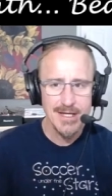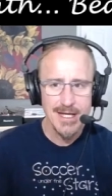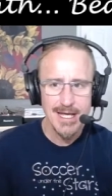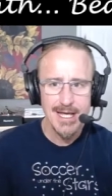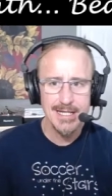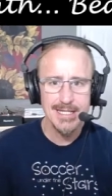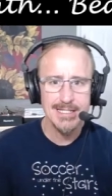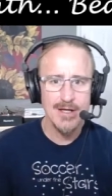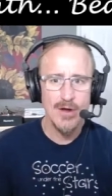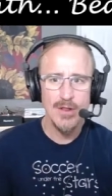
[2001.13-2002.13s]
and he's
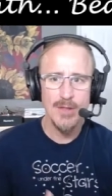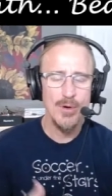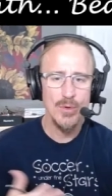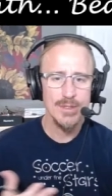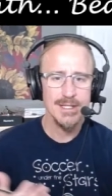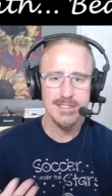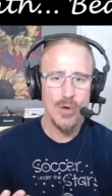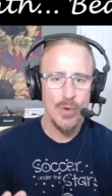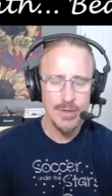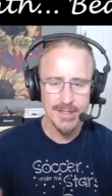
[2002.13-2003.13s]
all upholding his
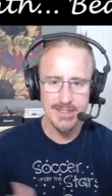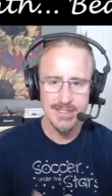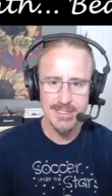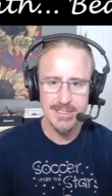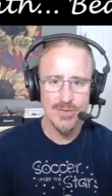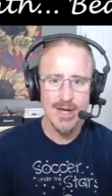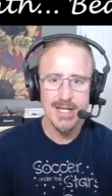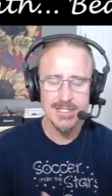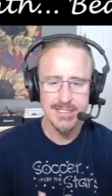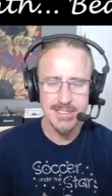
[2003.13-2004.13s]
holiness, his
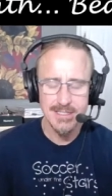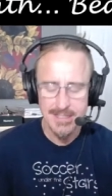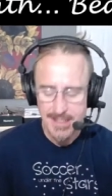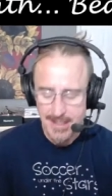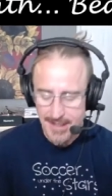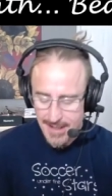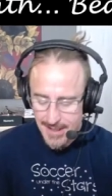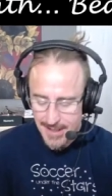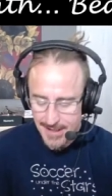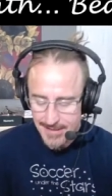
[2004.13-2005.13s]
righteousness.
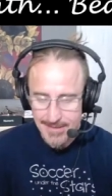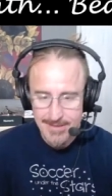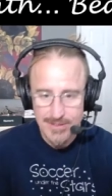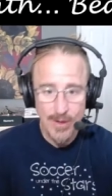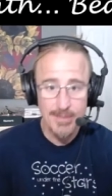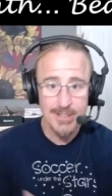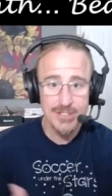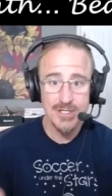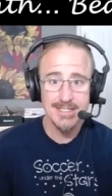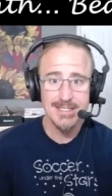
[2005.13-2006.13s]
And so I'm going to
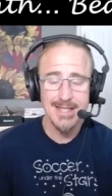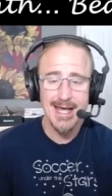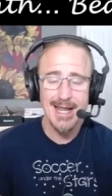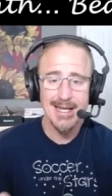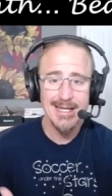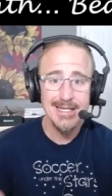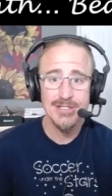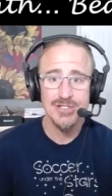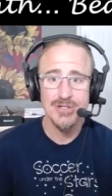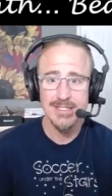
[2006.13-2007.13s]
trust that. I need
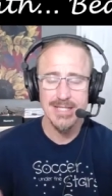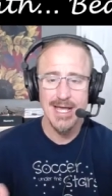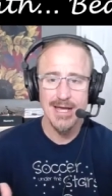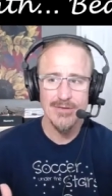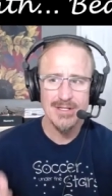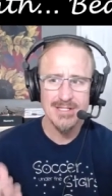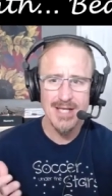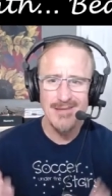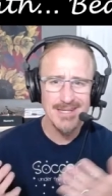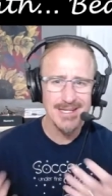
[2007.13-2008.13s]
to trust that, or else
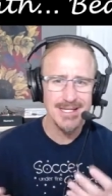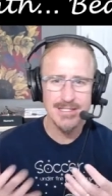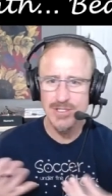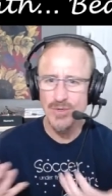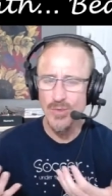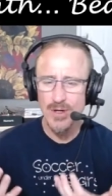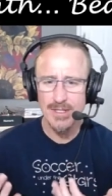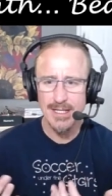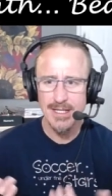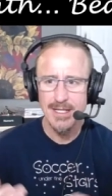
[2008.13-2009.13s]
I'm going to get
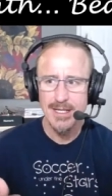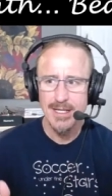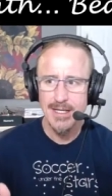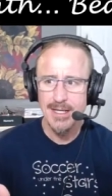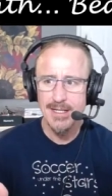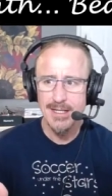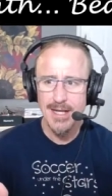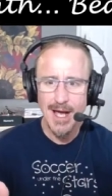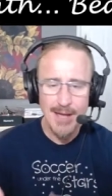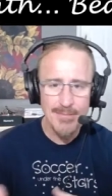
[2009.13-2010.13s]
squirrely, and
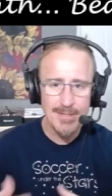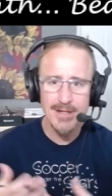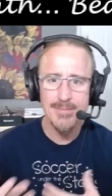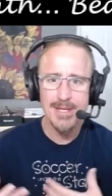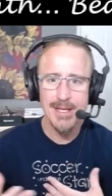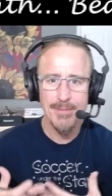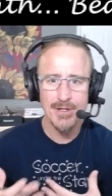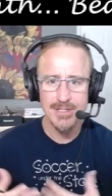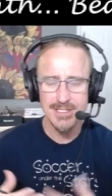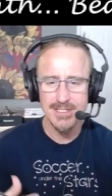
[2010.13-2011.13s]
I'm going to be a
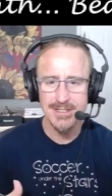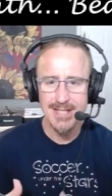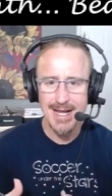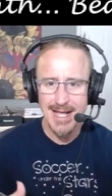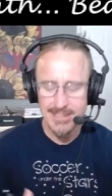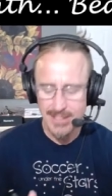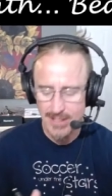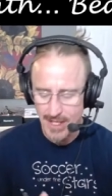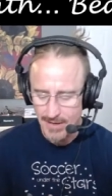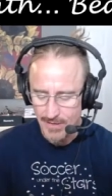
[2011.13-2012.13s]
person that has a
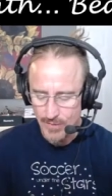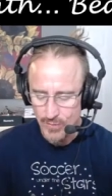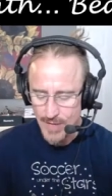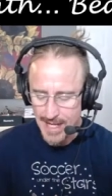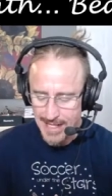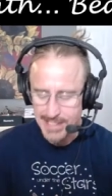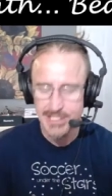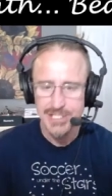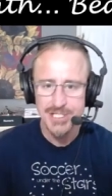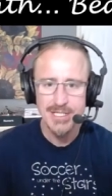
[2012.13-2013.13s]
lot of
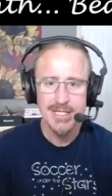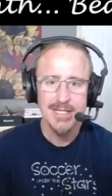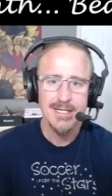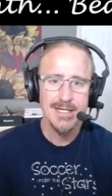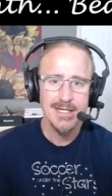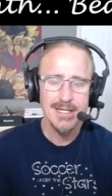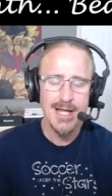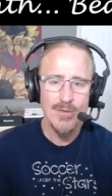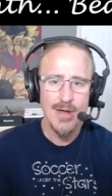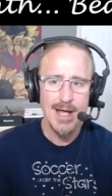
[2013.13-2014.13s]
rage, and
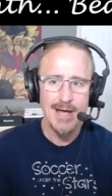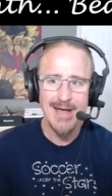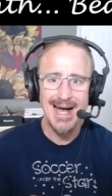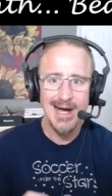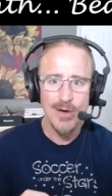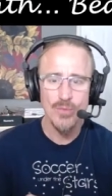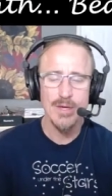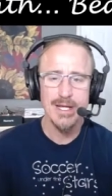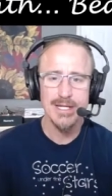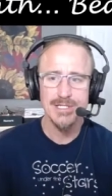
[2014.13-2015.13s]
I will have
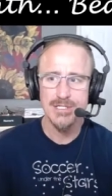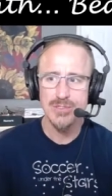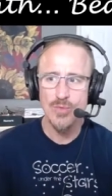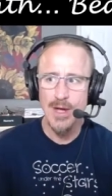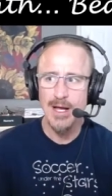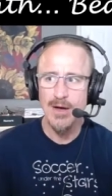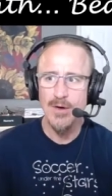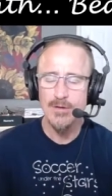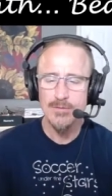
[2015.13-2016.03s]
outrage as well.